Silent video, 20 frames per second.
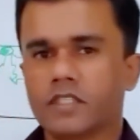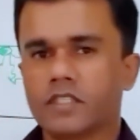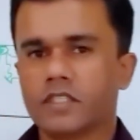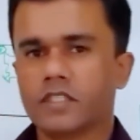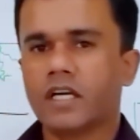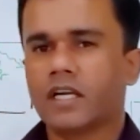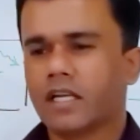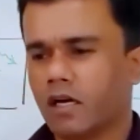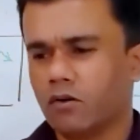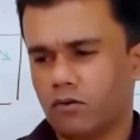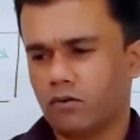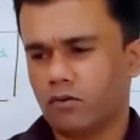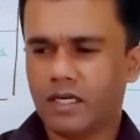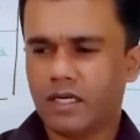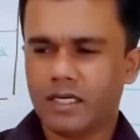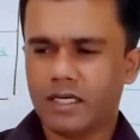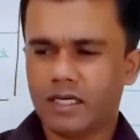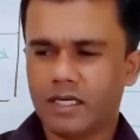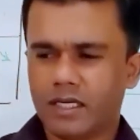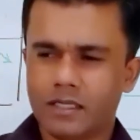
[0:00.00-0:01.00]
Now,
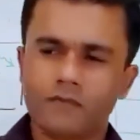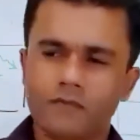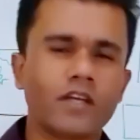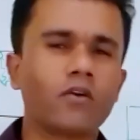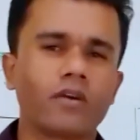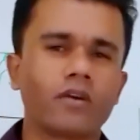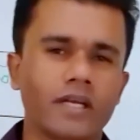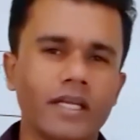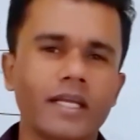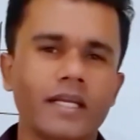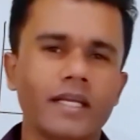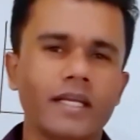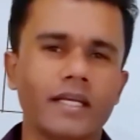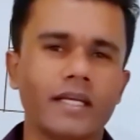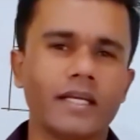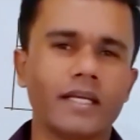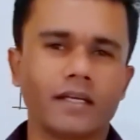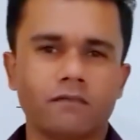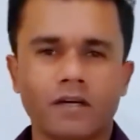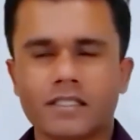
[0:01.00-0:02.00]
we don't need it.
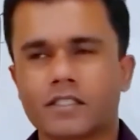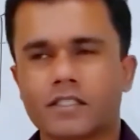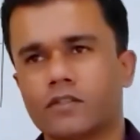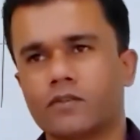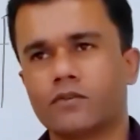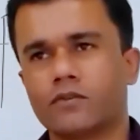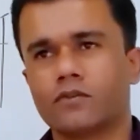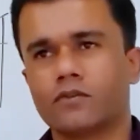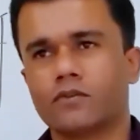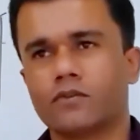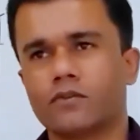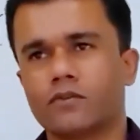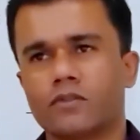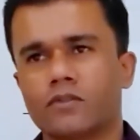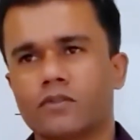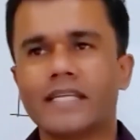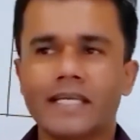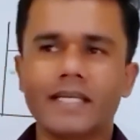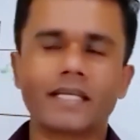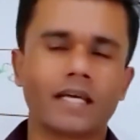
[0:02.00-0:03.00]
Once you
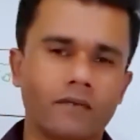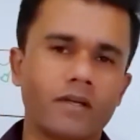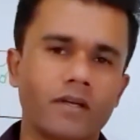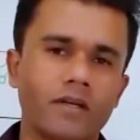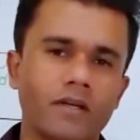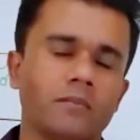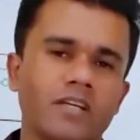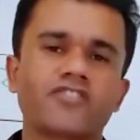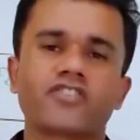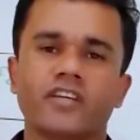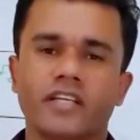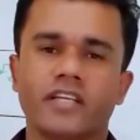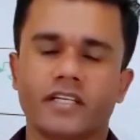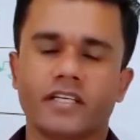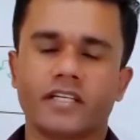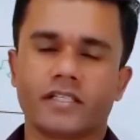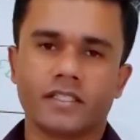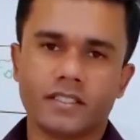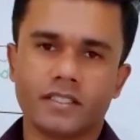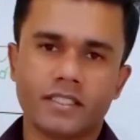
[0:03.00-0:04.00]
need it, I will mention
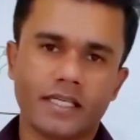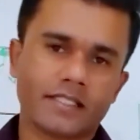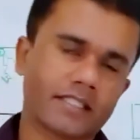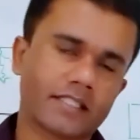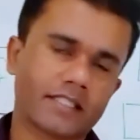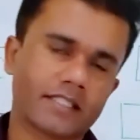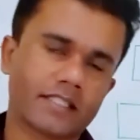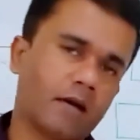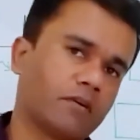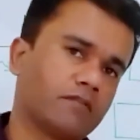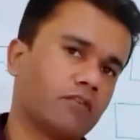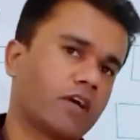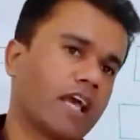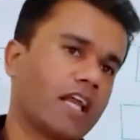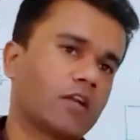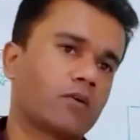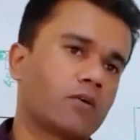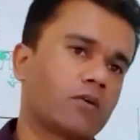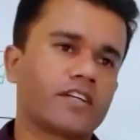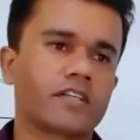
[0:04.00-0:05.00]
it. As example for
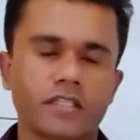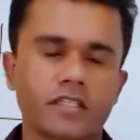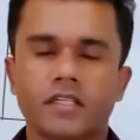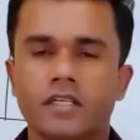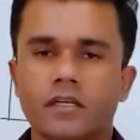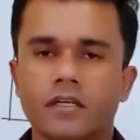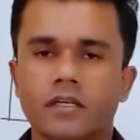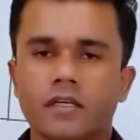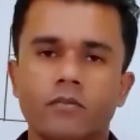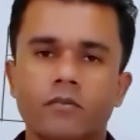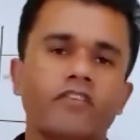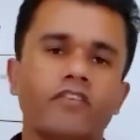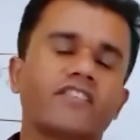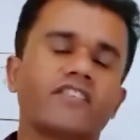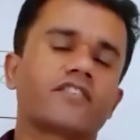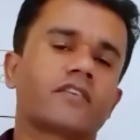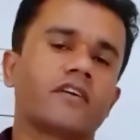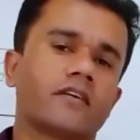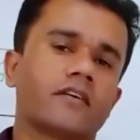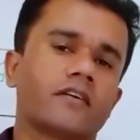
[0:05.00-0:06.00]
calculation,
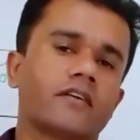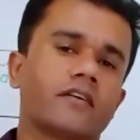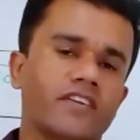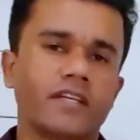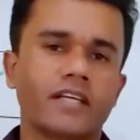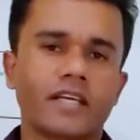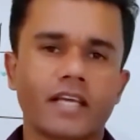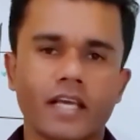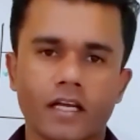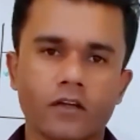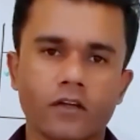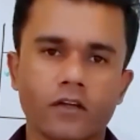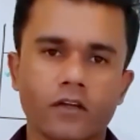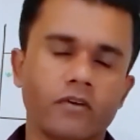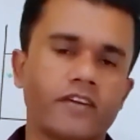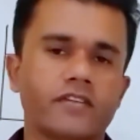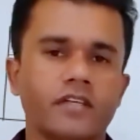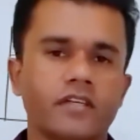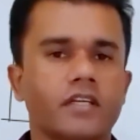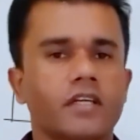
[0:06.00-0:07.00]
before I start unit 3
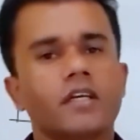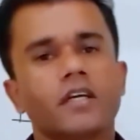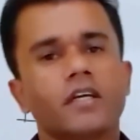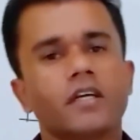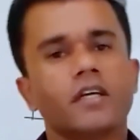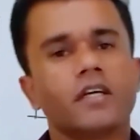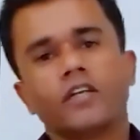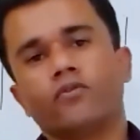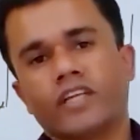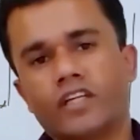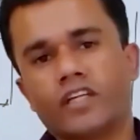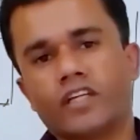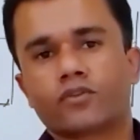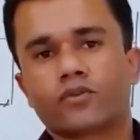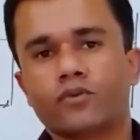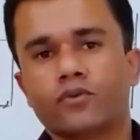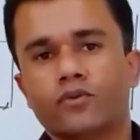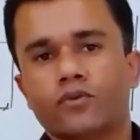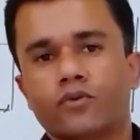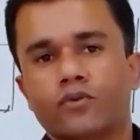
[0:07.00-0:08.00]
calculation, you need
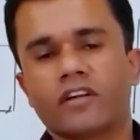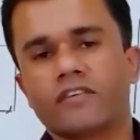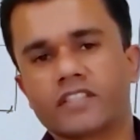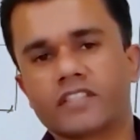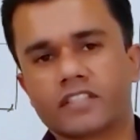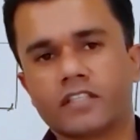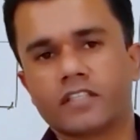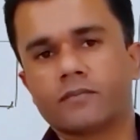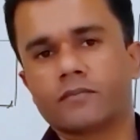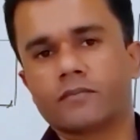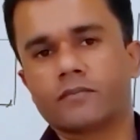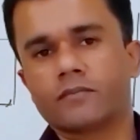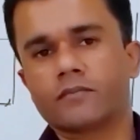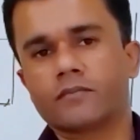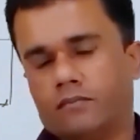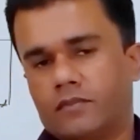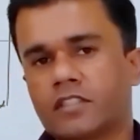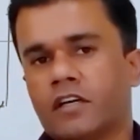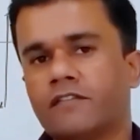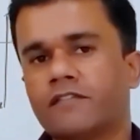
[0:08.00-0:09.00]
to refer some
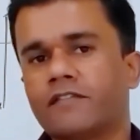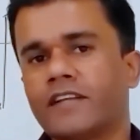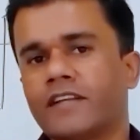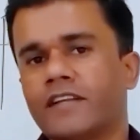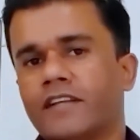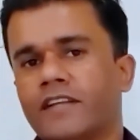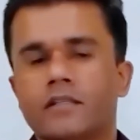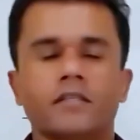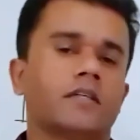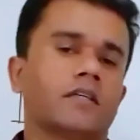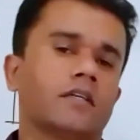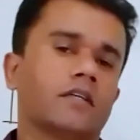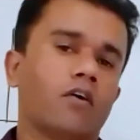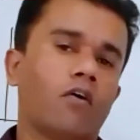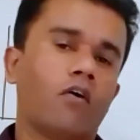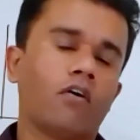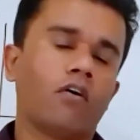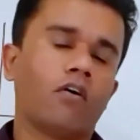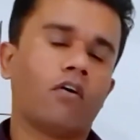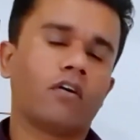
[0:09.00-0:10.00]
stuff in
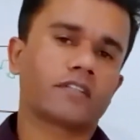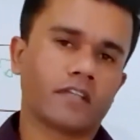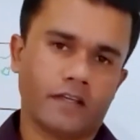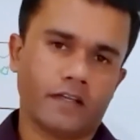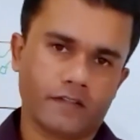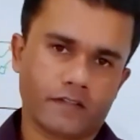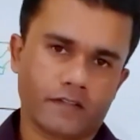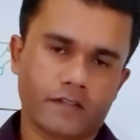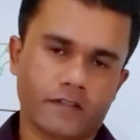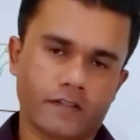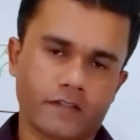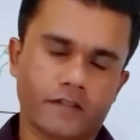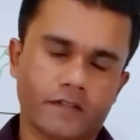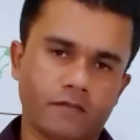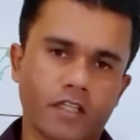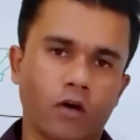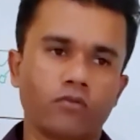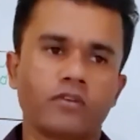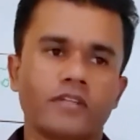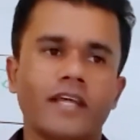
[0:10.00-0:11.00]
O-level science.
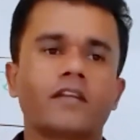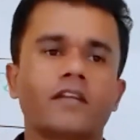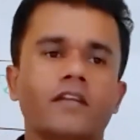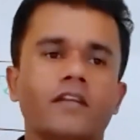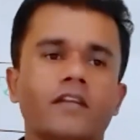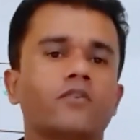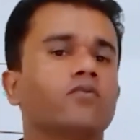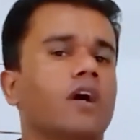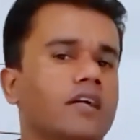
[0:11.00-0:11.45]
Without that, you can't